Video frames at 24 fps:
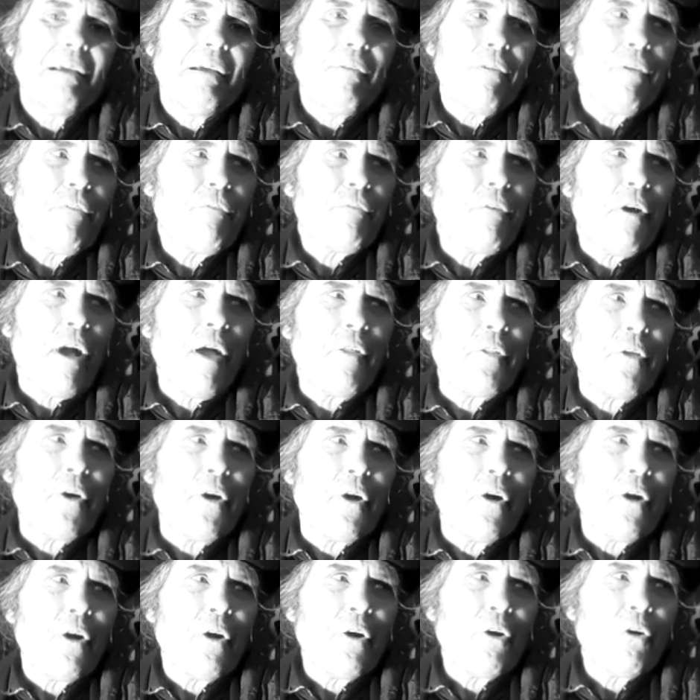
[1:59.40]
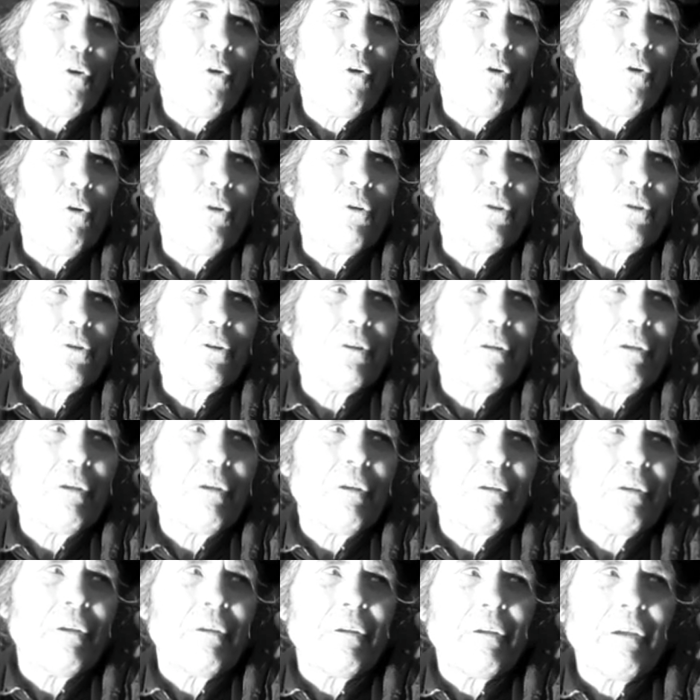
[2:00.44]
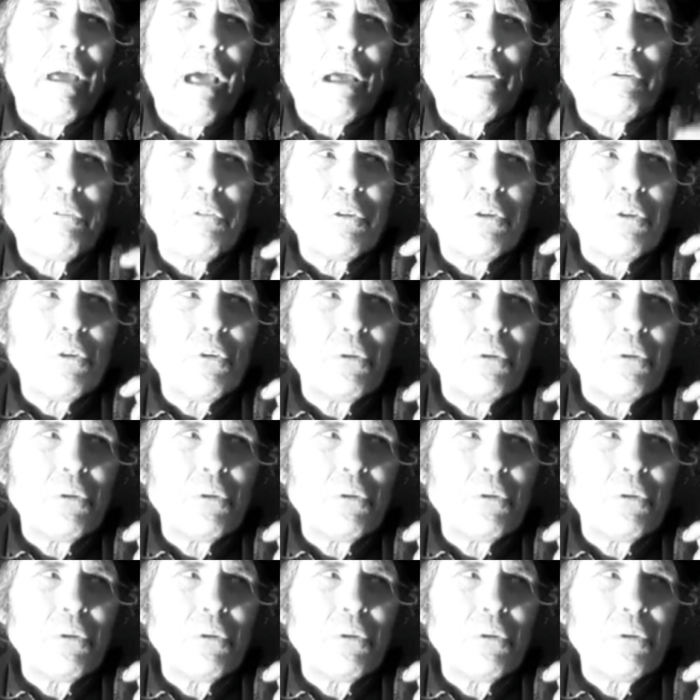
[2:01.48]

the father caught out of the